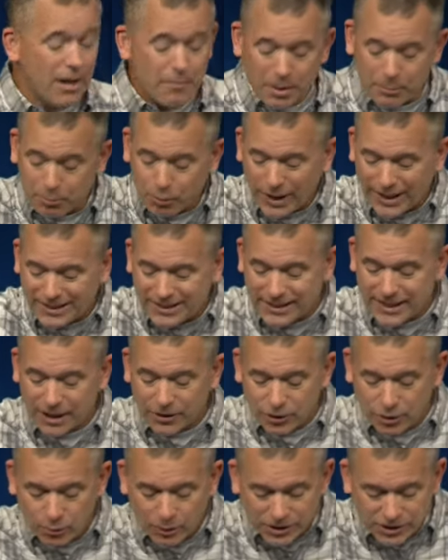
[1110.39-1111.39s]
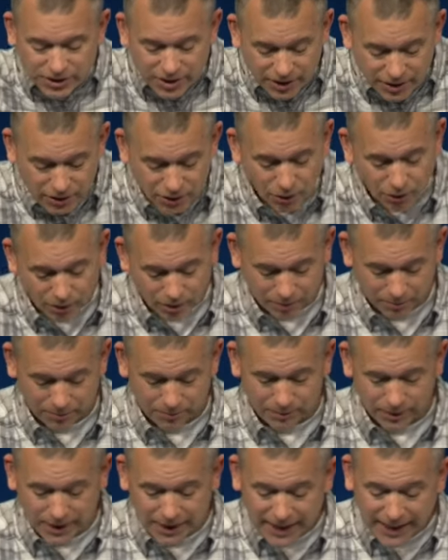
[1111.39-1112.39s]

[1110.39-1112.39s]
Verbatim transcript: but praying together was the norm.